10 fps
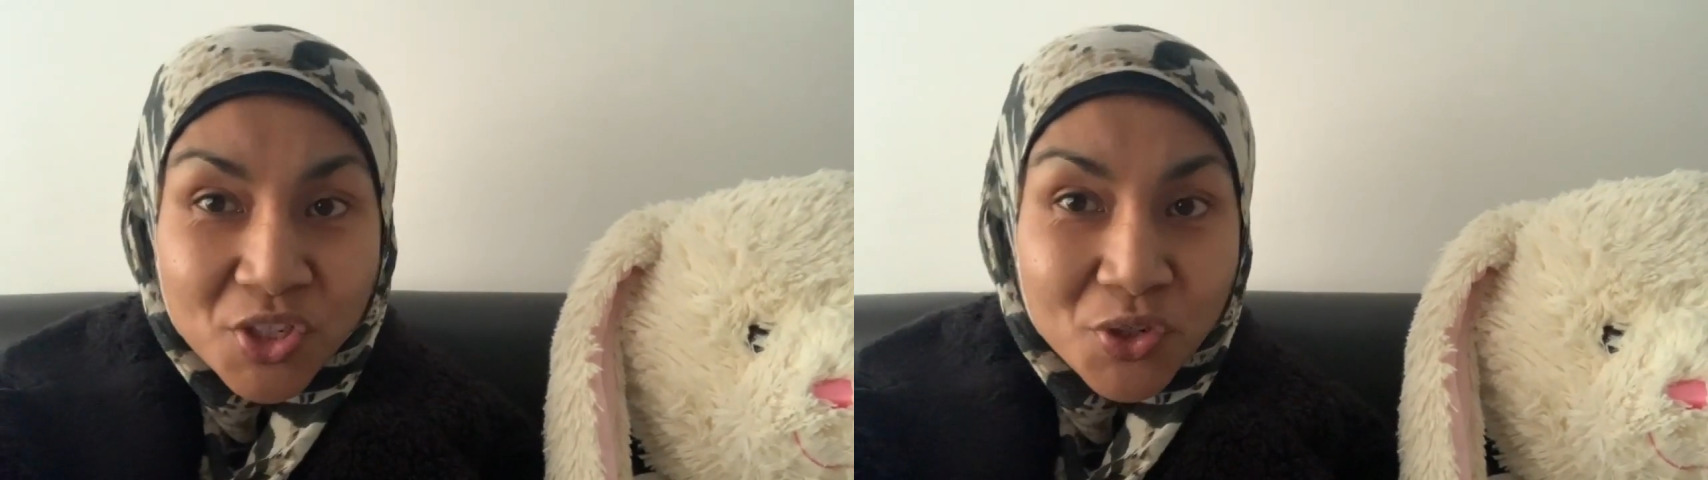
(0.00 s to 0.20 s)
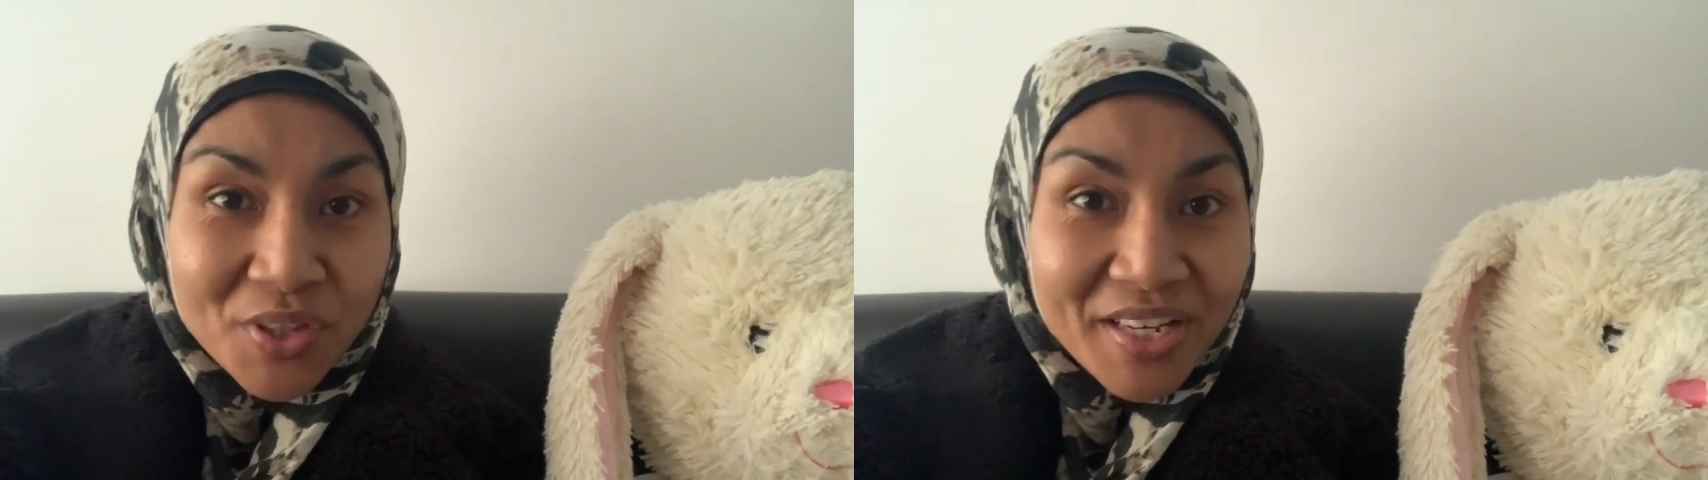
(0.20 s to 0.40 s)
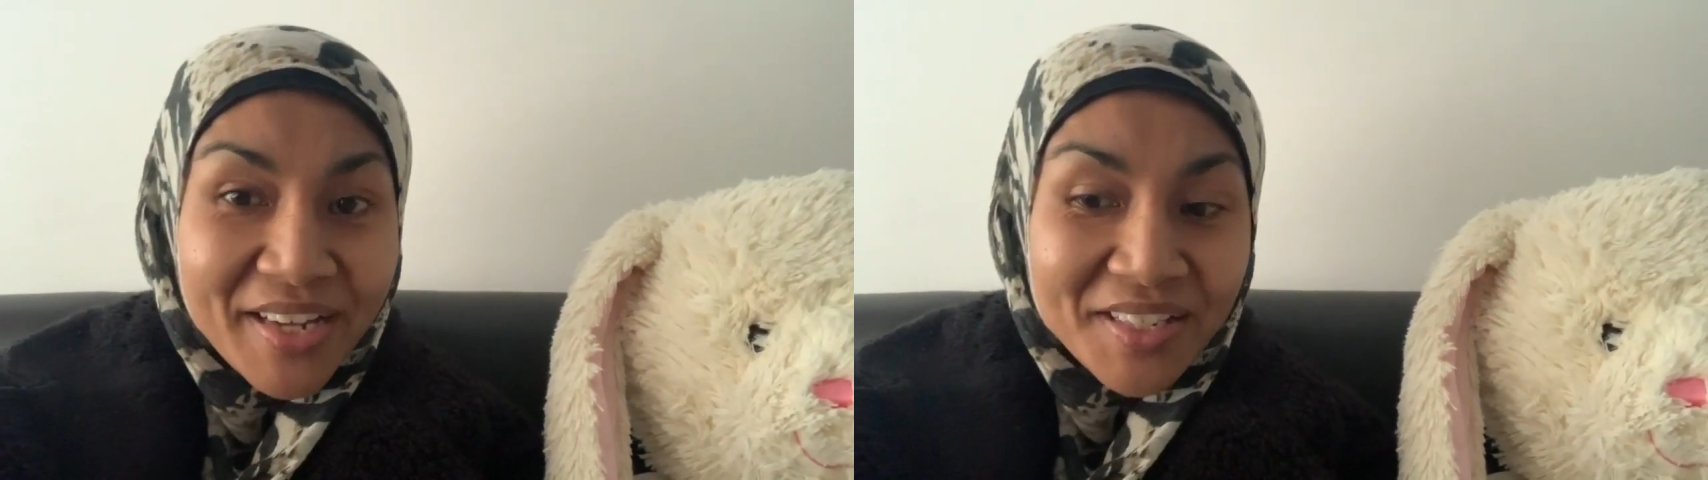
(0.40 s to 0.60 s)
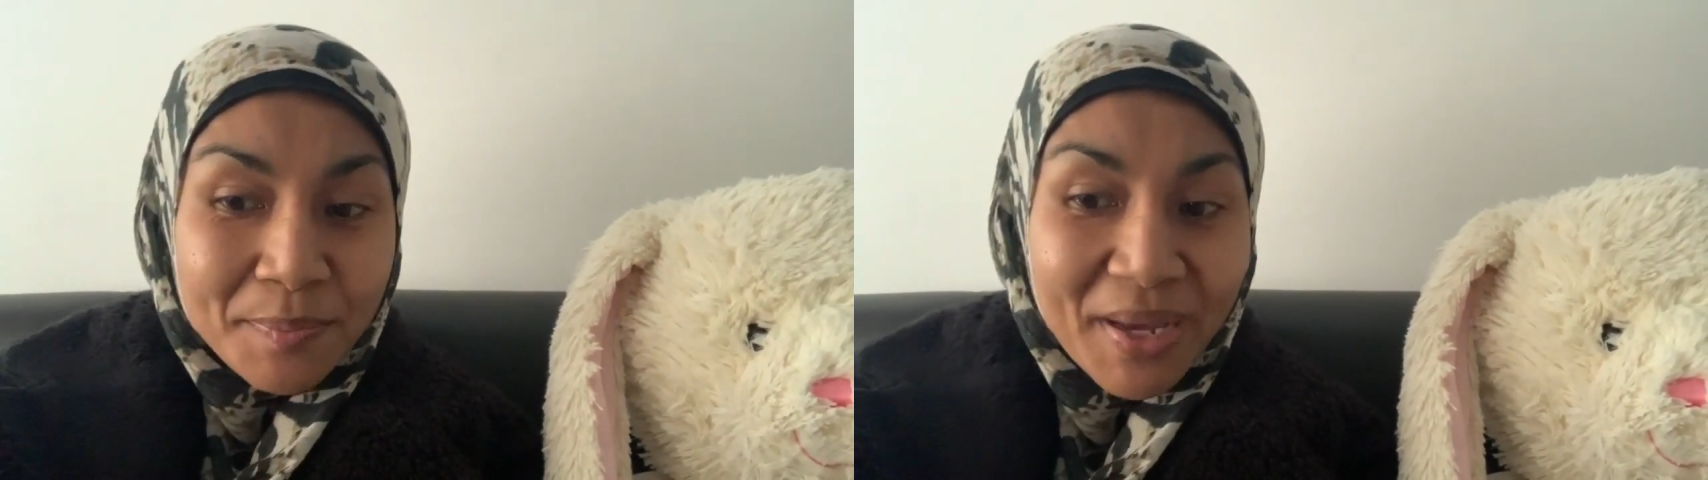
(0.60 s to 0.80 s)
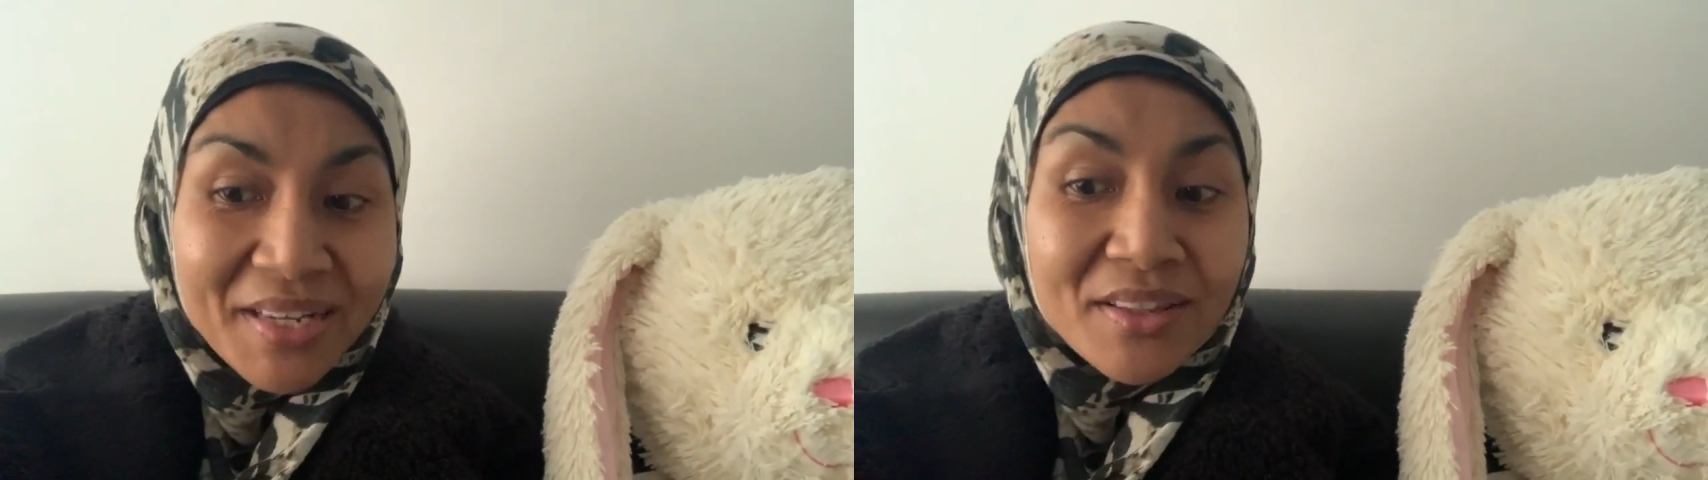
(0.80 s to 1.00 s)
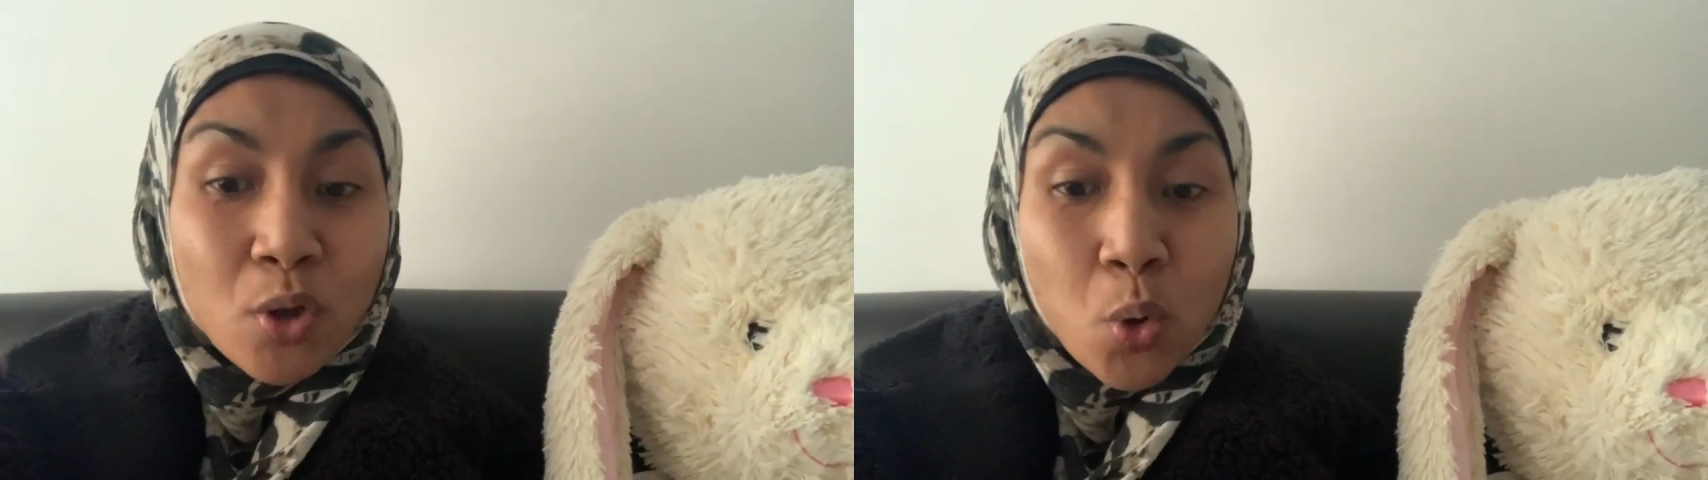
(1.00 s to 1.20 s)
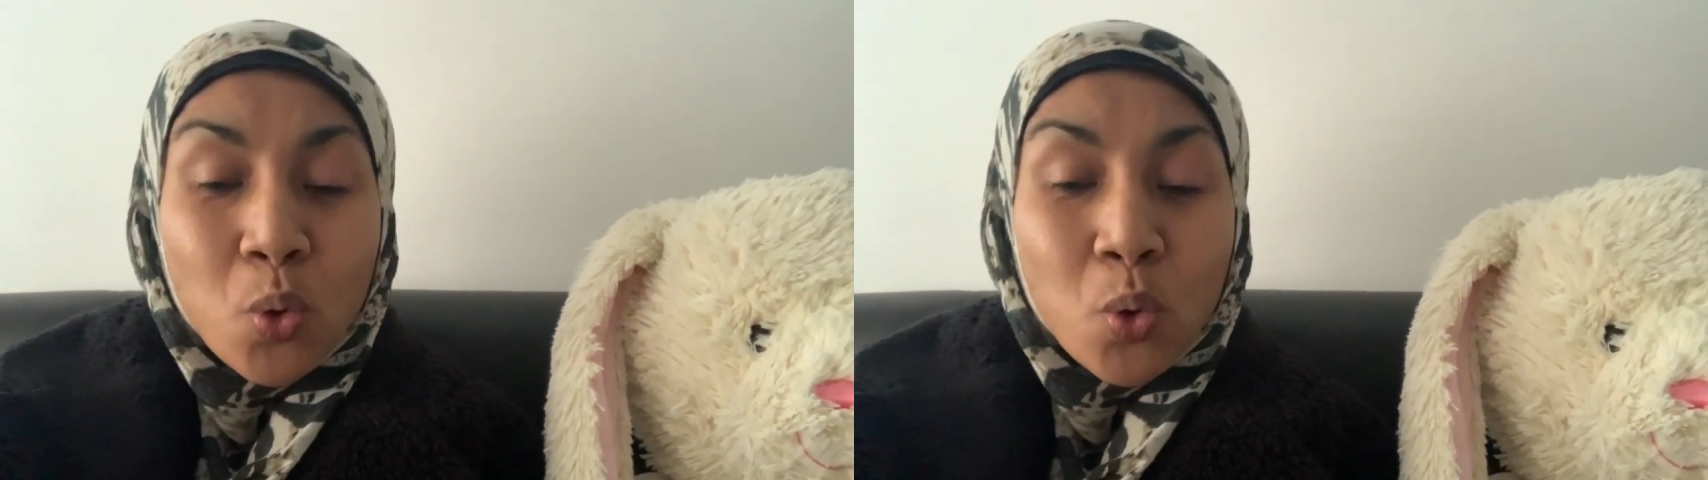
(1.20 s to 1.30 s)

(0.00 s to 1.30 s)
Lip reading: to the next month,